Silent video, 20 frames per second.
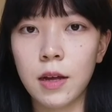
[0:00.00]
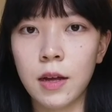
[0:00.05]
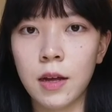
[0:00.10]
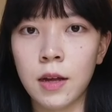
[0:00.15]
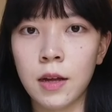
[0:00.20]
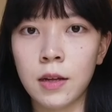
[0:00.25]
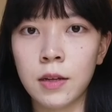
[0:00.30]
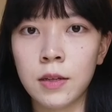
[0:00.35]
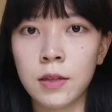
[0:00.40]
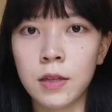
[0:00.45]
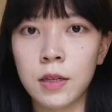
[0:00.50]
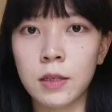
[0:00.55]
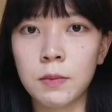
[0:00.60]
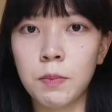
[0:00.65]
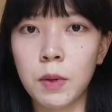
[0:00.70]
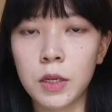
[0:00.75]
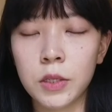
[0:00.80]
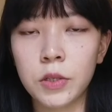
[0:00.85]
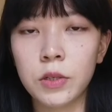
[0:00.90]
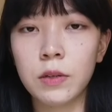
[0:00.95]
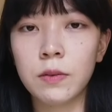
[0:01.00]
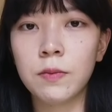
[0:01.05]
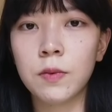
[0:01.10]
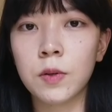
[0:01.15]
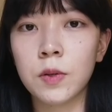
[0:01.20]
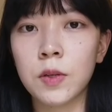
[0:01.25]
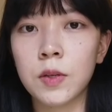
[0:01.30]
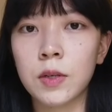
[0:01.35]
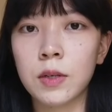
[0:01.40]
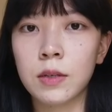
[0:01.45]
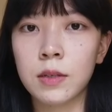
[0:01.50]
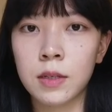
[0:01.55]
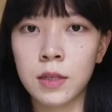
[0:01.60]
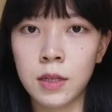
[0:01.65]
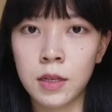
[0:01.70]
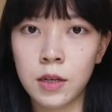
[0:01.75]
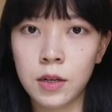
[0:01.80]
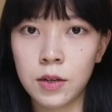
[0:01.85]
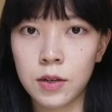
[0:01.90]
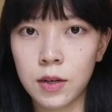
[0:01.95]
and especially for the
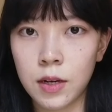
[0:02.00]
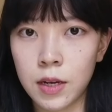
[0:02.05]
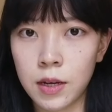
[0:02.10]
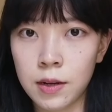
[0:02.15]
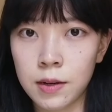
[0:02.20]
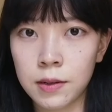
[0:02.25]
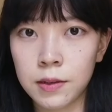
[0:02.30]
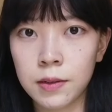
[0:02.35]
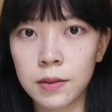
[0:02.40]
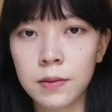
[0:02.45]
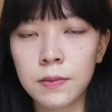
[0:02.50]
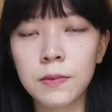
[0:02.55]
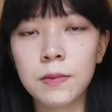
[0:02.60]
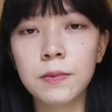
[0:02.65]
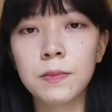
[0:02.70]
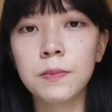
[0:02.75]
clinical years.